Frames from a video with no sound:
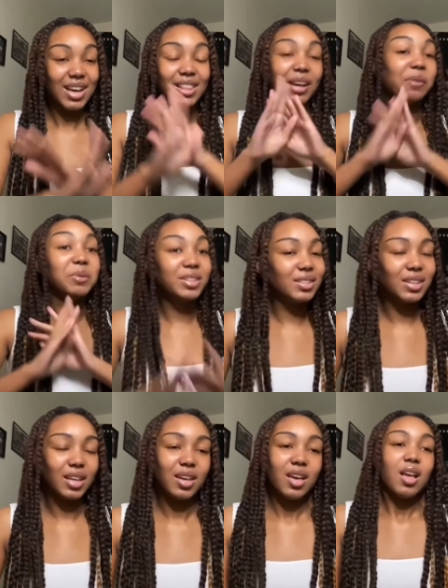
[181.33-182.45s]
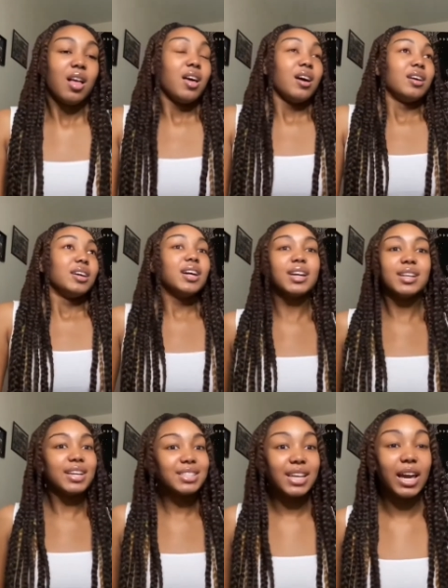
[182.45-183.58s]
Like, we good.
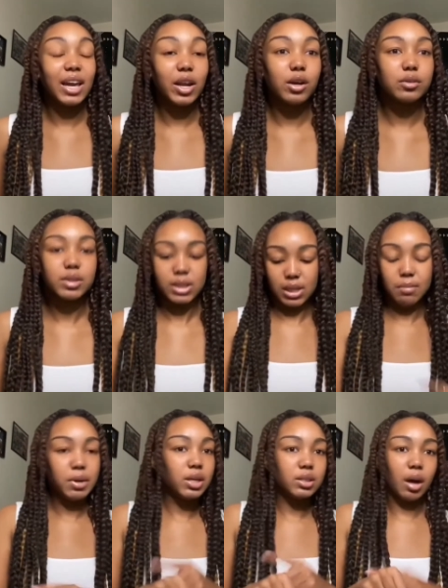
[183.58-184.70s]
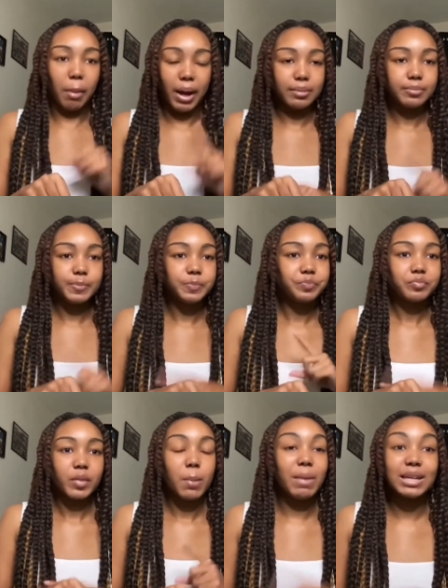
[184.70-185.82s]
Next thing you know, 10 minutes go by.
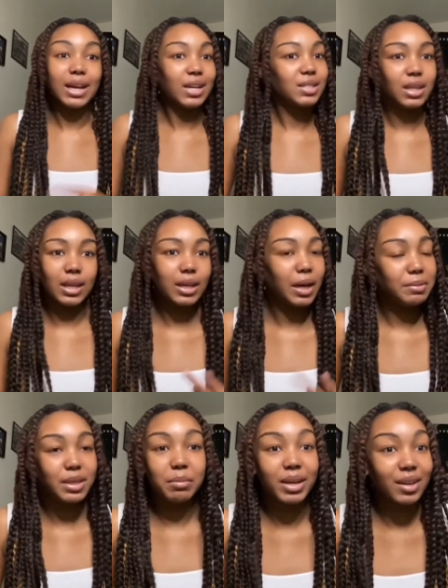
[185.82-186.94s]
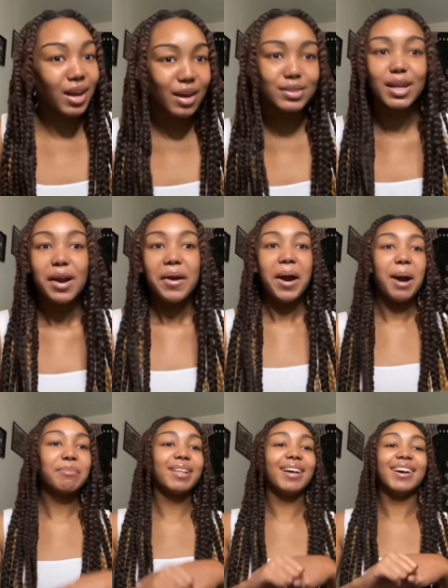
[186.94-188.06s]
My daddy still ain't came to the back of the house. I'm
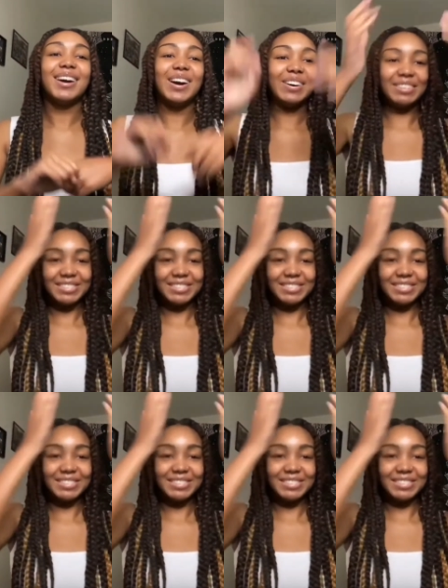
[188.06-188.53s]
like, oh